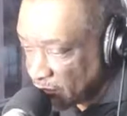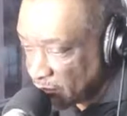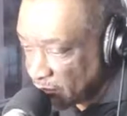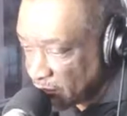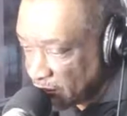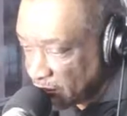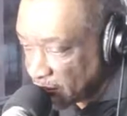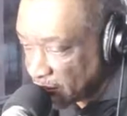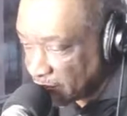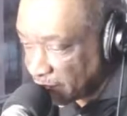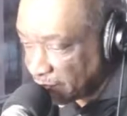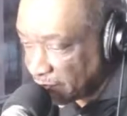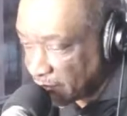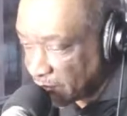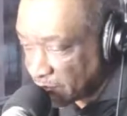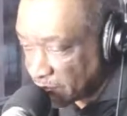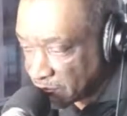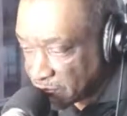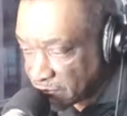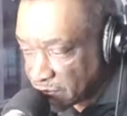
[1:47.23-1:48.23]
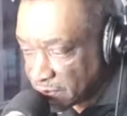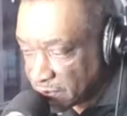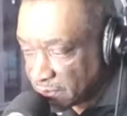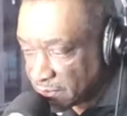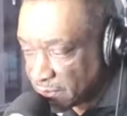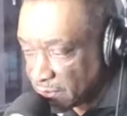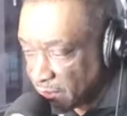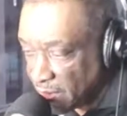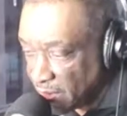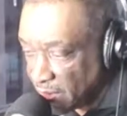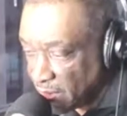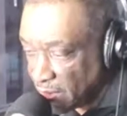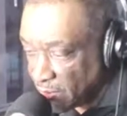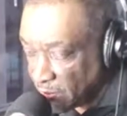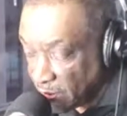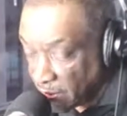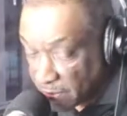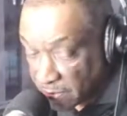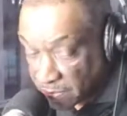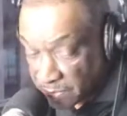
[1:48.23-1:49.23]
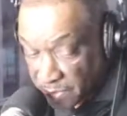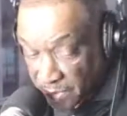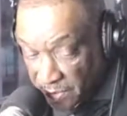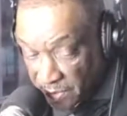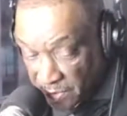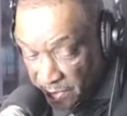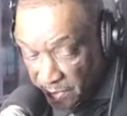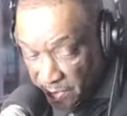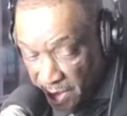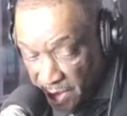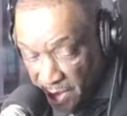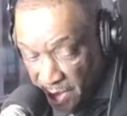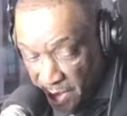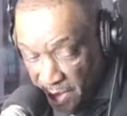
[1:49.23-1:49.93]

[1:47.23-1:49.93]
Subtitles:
Okay, folks, welcome to